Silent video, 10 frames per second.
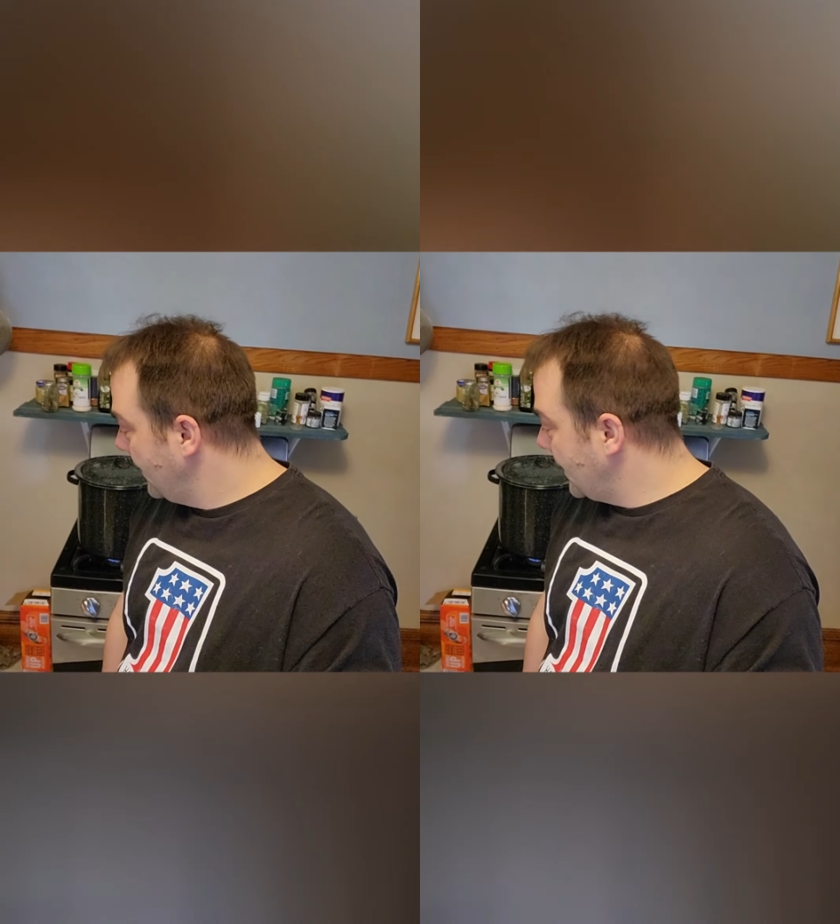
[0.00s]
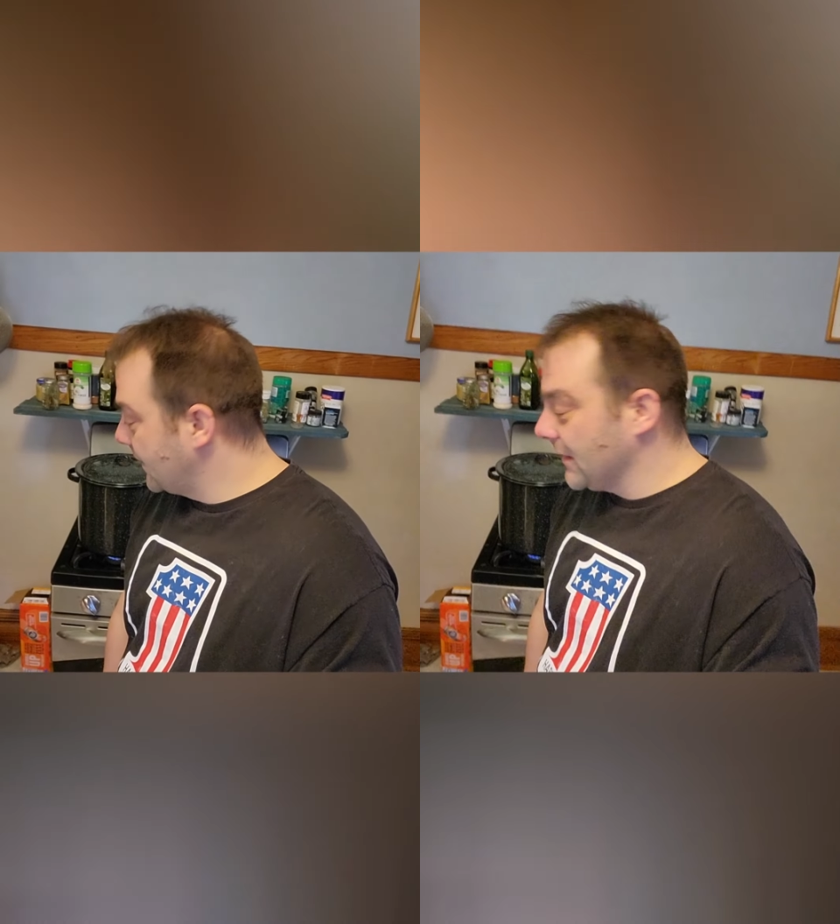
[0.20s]

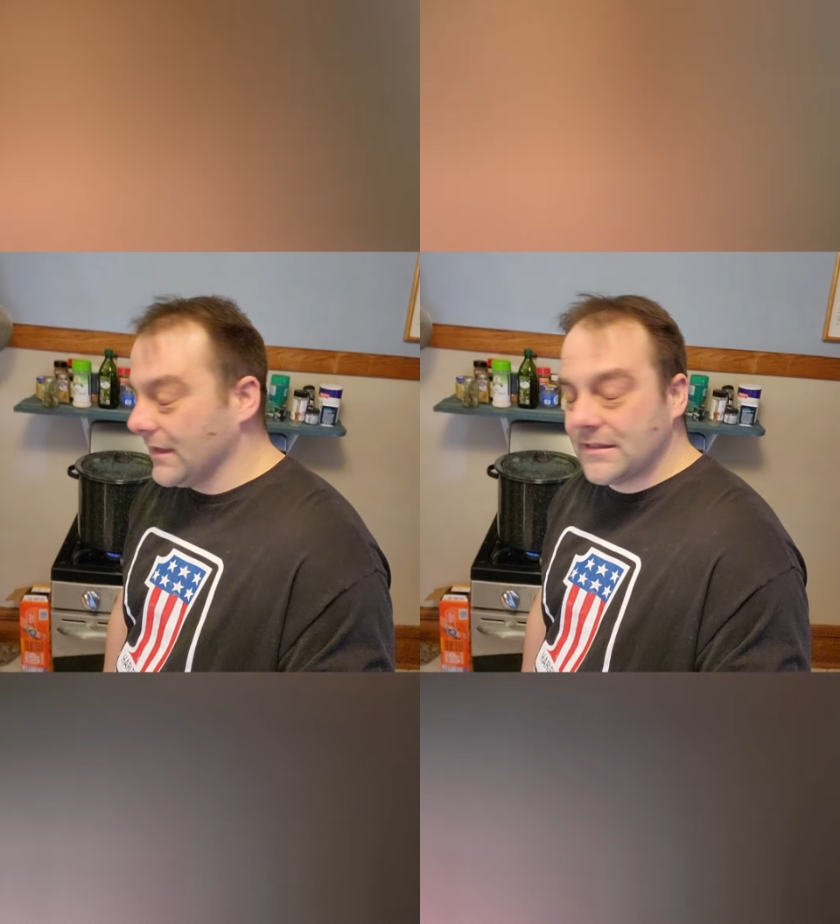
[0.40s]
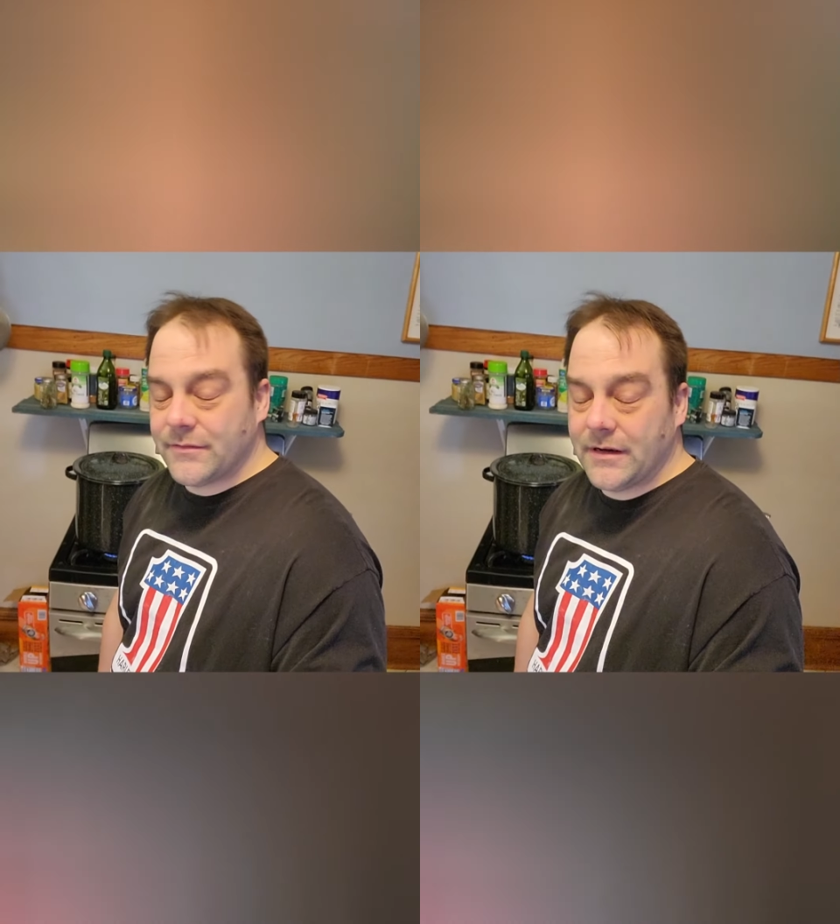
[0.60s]
I think
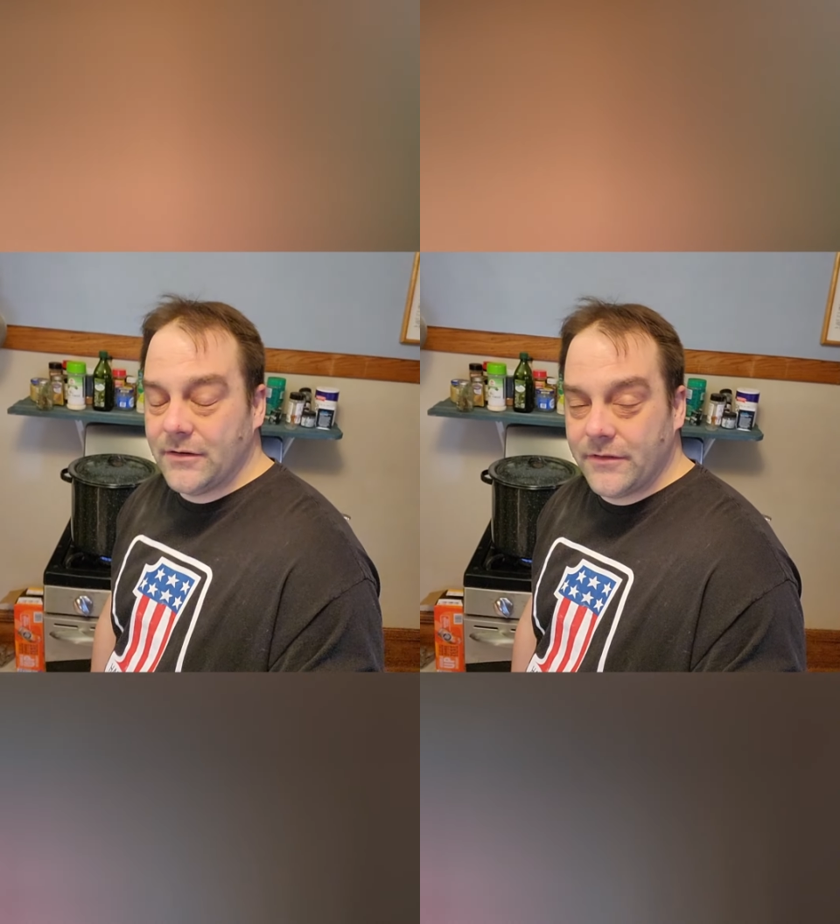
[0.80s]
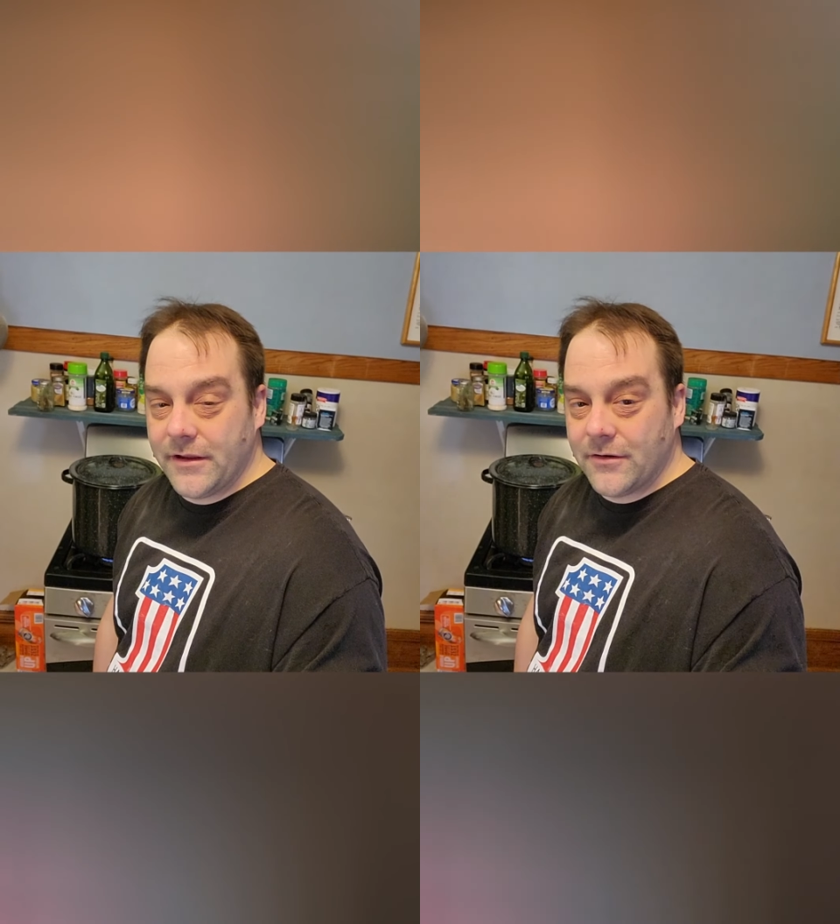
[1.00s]
that's why I
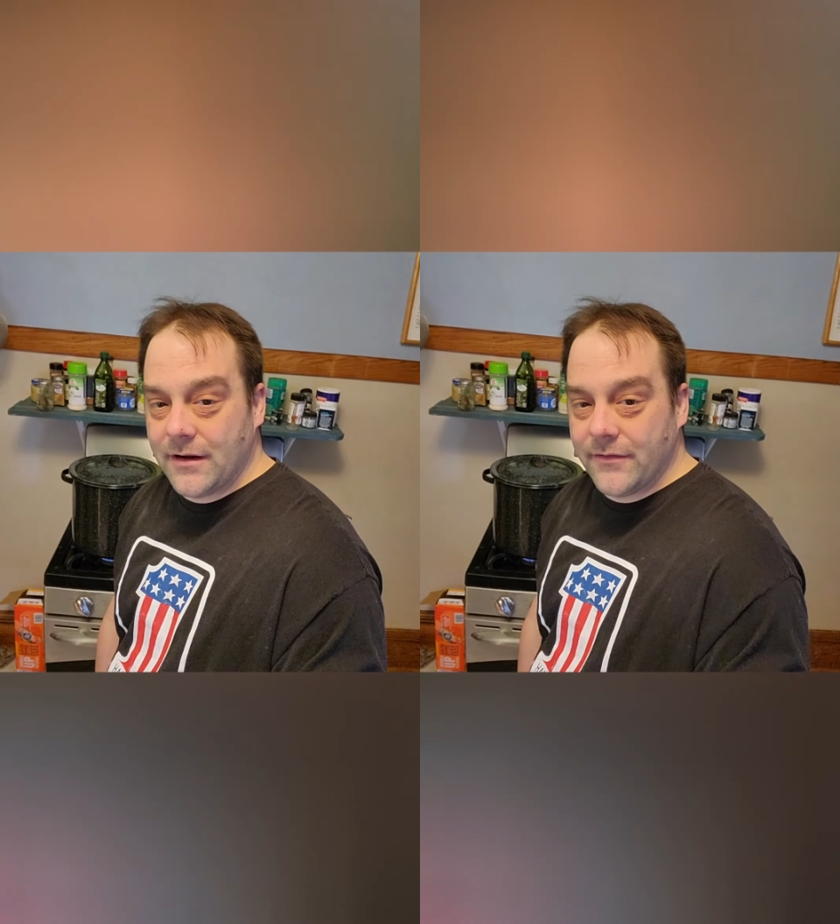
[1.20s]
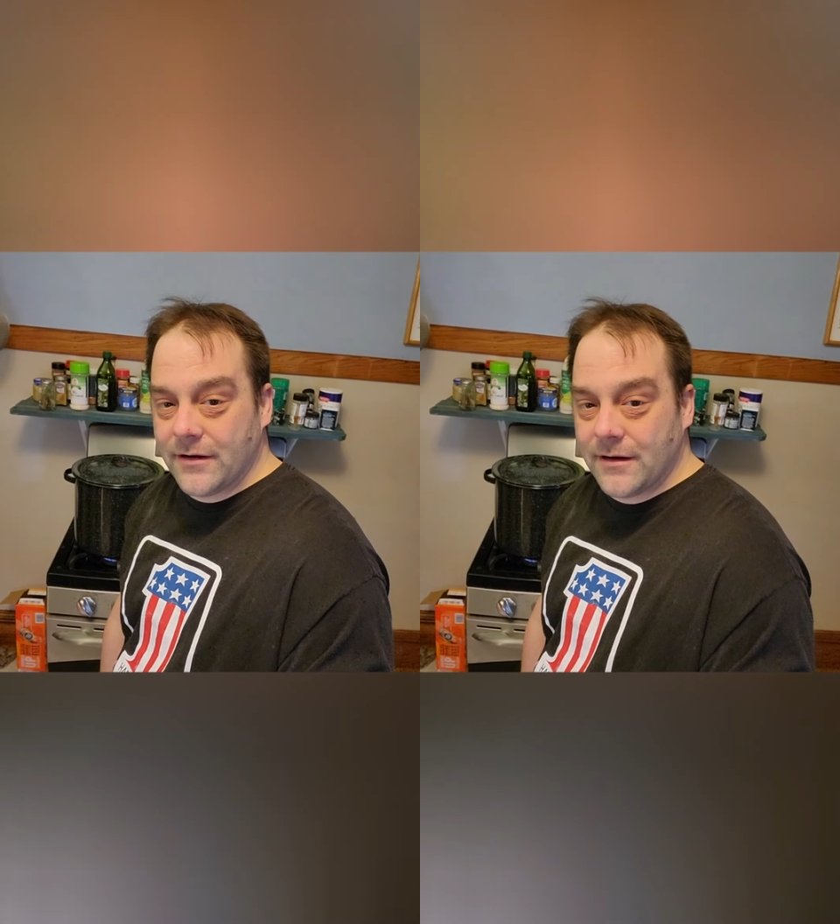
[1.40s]
only crave it a